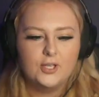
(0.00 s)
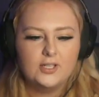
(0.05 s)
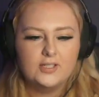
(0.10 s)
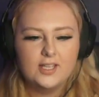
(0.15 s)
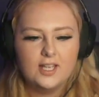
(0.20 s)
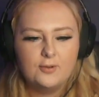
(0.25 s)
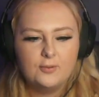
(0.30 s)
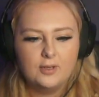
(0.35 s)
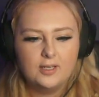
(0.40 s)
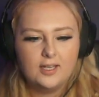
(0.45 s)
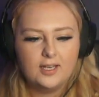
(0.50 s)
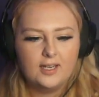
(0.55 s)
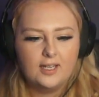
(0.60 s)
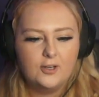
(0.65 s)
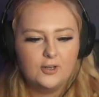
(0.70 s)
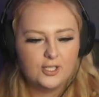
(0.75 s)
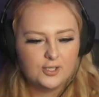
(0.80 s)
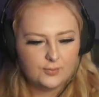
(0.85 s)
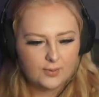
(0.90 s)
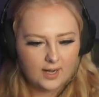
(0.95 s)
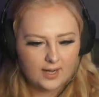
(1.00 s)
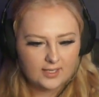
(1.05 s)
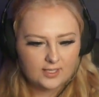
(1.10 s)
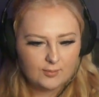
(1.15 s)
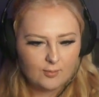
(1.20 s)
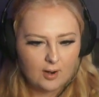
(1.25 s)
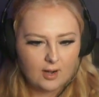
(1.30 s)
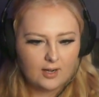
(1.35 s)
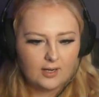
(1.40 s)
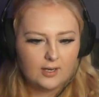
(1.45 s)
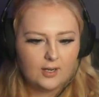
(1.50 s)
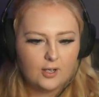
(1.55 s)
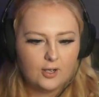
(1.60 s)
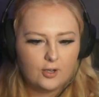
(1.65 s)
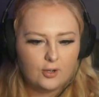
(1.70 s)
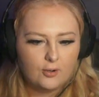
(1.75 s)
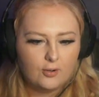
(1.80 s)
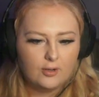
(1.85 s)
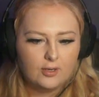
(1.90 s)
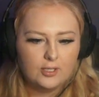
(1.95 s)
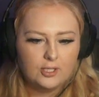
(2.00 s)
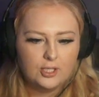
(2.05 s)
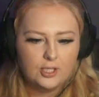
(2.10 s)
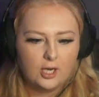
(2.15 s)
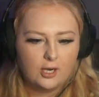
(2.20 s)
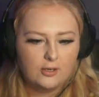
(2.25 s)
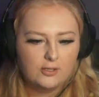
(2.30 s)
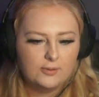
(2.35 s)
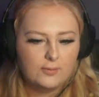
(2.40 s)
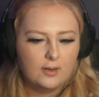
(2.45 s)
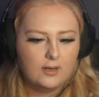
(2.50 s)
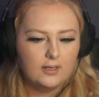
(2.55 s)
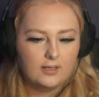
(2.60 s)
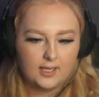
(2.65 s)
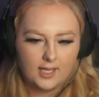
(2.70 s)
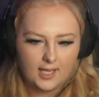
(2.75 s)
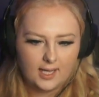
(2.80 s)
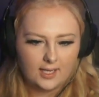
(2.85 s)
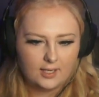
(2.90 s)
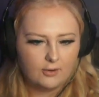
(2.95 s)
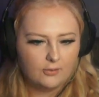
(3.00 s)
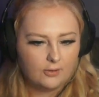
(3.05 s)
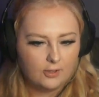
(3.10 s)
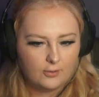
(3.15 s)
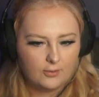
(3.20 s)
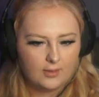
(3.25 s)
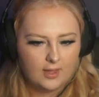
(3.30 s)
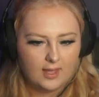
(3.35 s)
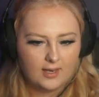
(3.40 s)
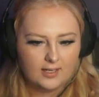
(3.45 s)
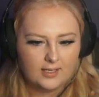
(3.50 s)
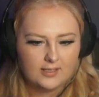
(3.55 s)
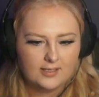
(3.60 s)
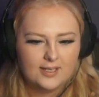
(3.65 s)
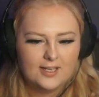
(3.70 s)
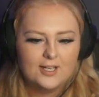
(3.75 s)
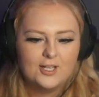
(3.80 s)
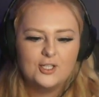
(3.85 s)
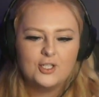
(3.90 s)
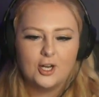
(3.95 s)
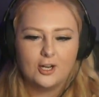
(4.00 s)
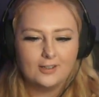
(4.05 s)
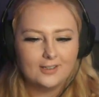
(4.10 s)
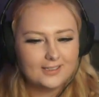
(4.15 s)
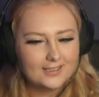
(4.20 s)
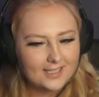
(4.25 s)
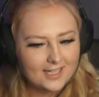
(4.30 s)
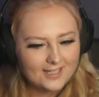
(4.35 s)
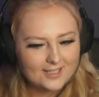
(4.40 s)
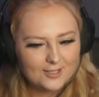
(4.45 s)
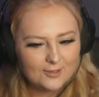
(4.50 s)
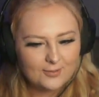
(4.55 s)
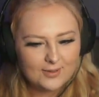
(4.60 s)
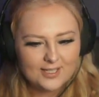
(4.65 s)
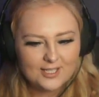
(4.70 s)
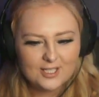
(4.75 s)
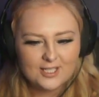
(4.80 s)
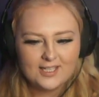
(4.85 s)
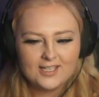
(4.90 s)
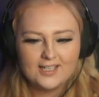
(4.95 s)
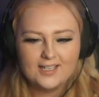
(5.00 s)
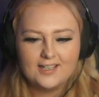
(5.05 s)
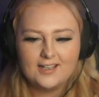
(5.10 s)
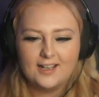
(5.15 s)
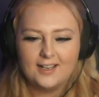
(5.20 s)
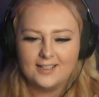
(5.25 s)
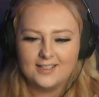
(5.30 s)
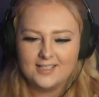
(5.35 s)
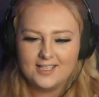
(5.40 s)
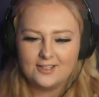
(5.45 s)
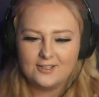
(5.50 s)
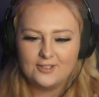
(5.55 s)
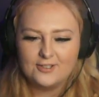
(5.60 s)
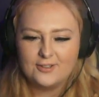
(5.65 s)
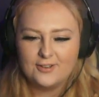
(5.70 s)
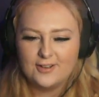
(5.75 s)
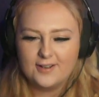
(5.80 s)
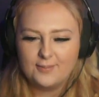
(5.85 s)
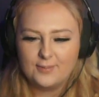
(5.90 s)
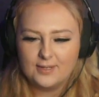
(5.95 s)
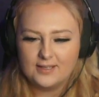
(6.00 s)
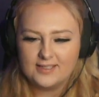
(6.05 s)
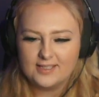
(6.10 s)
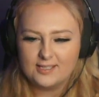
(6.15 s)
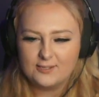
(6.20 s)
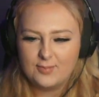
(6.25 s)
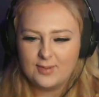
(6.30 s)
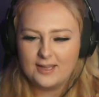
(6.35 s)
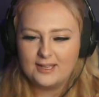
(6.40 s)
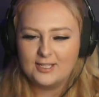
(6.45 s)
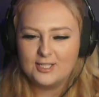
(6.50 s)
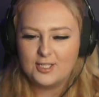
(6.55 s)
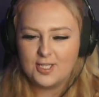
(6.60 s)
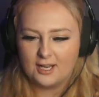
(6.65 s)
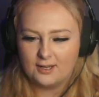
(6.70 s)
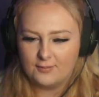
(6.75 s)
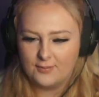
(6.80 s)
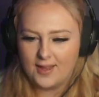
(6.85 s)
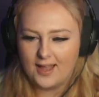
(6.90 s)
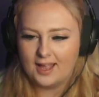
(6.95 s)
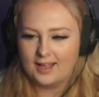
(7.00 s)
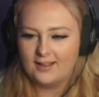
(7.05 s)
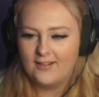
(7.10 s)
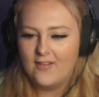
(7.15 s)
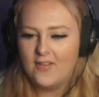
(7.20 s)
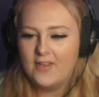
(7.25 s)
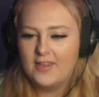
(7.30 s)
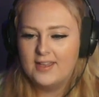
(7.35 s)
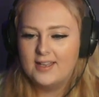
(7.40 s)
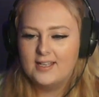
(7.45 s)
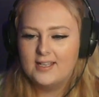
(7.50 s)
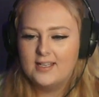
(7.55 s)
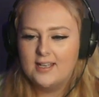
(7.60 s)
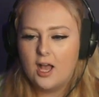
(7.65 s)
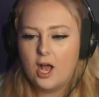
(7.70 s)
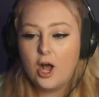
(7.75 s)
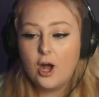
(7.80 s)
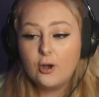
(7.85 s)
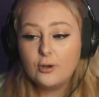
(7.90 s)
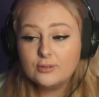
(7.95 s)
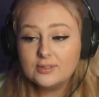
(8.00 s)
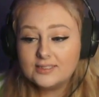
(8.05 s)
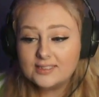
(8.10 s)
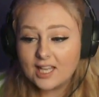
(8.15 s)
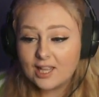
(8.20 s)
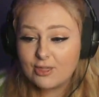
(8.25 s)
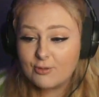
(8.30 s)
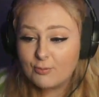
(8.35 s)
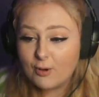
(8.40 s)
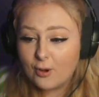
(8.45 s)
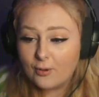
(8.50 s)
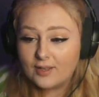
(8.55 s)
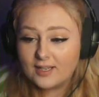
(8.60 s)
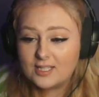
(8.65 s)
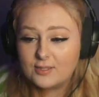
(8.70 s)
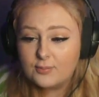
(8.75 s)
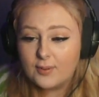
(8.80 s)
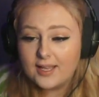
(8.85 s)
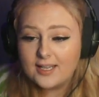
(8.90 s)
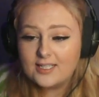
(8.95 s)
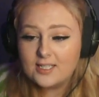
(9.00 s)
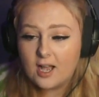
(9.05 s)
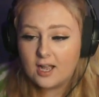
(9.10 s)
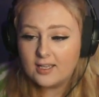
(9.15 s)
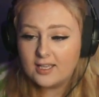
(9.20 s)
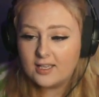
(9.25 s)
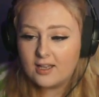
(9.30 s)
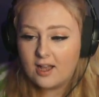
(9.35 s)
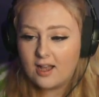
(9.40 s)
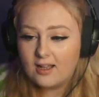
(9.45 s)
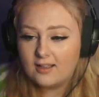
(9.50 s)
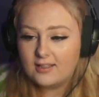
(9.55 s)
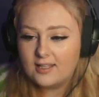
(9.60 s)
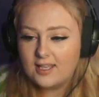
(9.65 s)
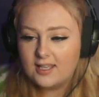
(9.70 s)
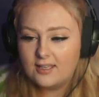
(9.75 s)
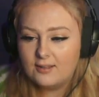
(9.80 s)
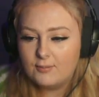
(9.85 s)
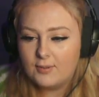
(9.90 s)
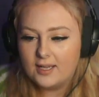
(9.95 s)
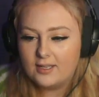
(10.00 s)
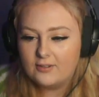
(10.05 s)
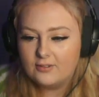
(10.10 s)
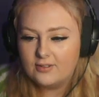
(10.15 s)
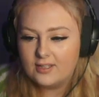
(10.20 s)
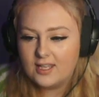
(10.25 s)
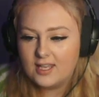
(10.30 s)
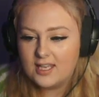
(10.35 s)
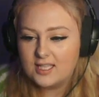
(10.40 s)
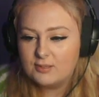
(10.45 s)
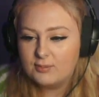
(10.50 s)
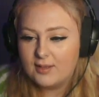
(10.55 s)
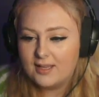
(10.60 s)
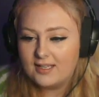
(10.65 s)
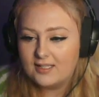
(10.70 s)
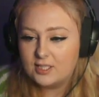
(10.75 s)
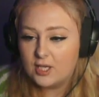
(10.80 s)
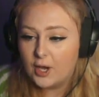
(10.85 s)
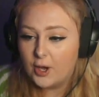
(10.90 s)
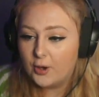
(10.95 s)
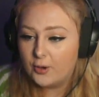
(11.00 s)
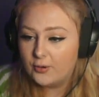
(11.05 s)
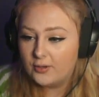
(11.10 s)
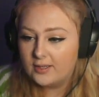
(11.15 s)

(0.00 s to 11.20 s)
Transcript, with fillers: like we're getting Chris Pratt as Mario, Charles Martinet, I don't know who that is, Charlie Day Luigi, Anya Taylor Joy, Princess Peach, Jack Black. Oh, Seth Rogen is playing Donkey Kong, Keegan Michael Key is playing Toad.